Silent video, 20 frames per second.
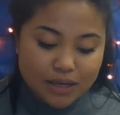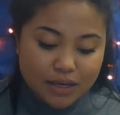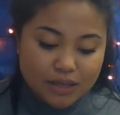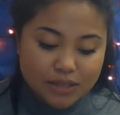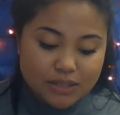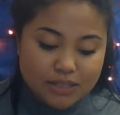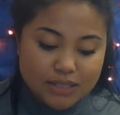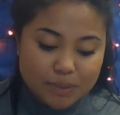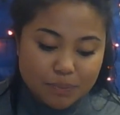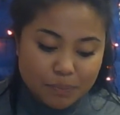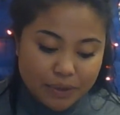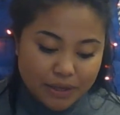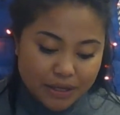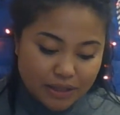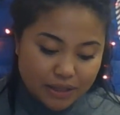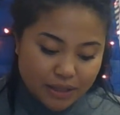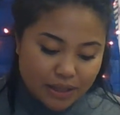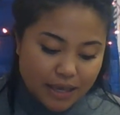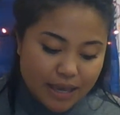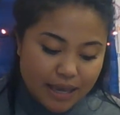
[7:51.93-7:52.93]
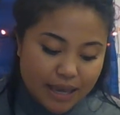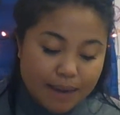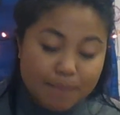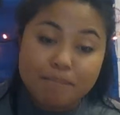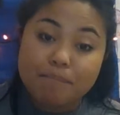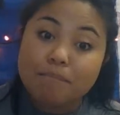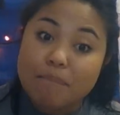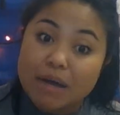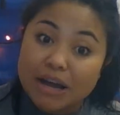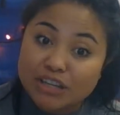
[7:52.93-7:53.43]
Typically,
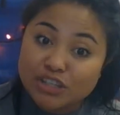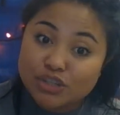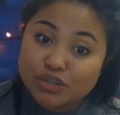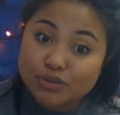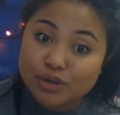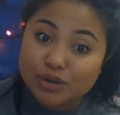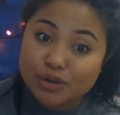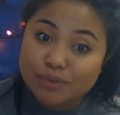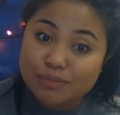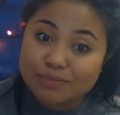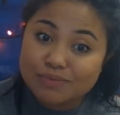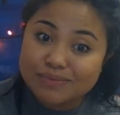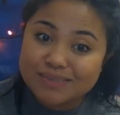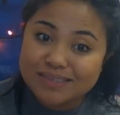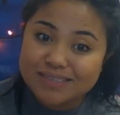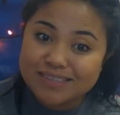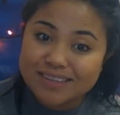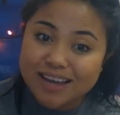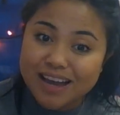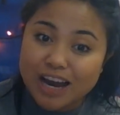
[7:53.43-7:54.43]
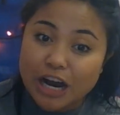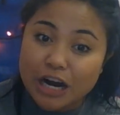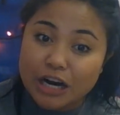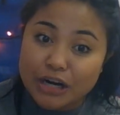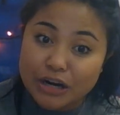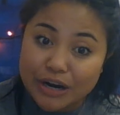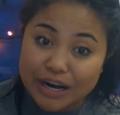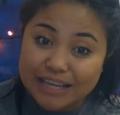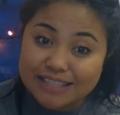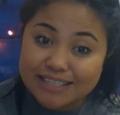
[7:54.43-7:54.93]
mushrooms are
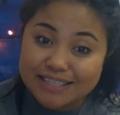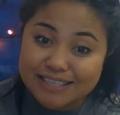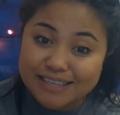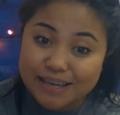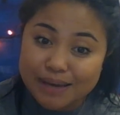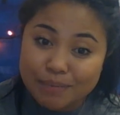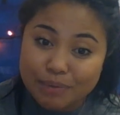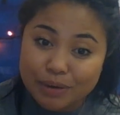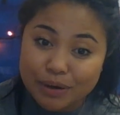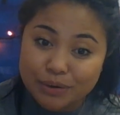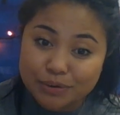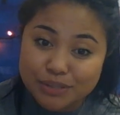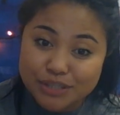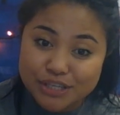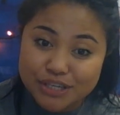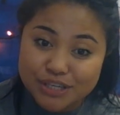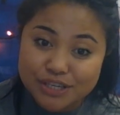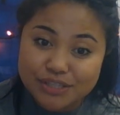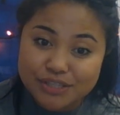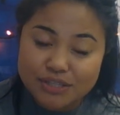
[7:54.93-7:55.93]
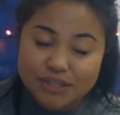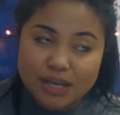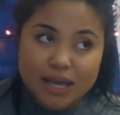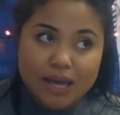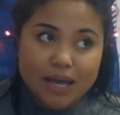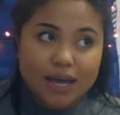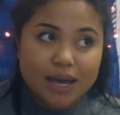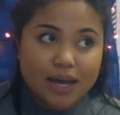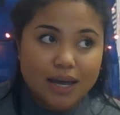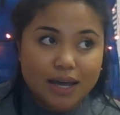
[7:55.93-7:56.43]
great decomposers.
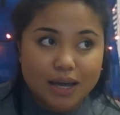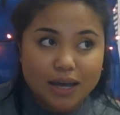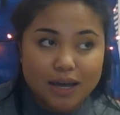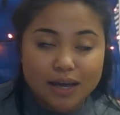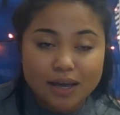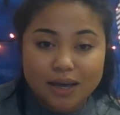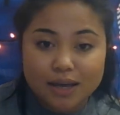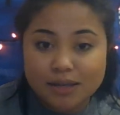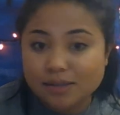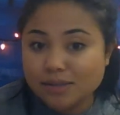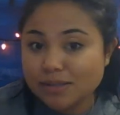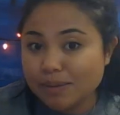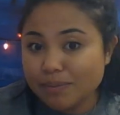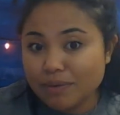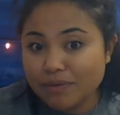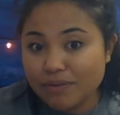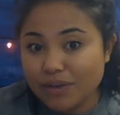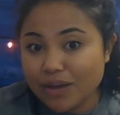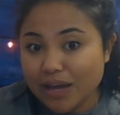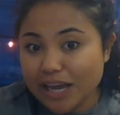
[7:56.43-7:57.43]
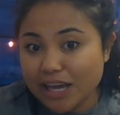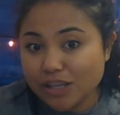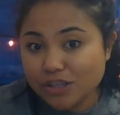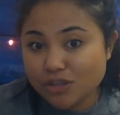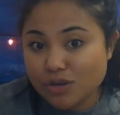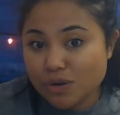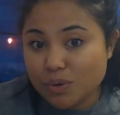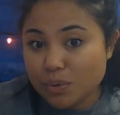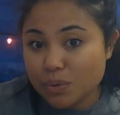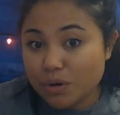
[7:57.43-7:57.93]
Some of you
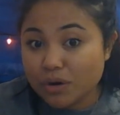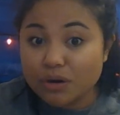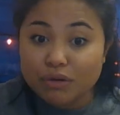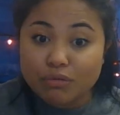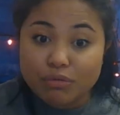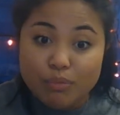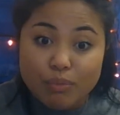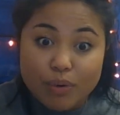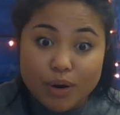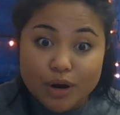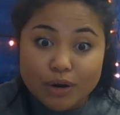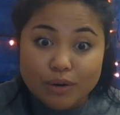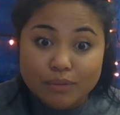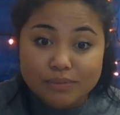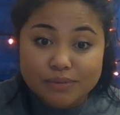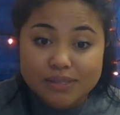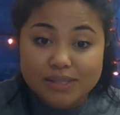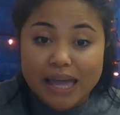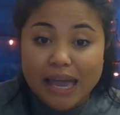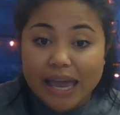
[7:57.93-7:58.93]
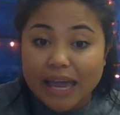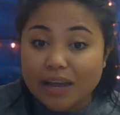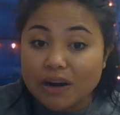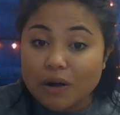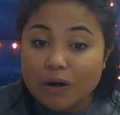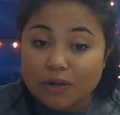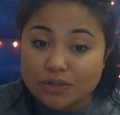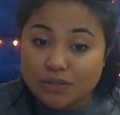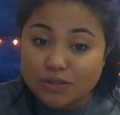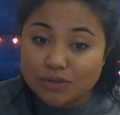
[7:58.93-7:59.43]
guys know earthworms. They can also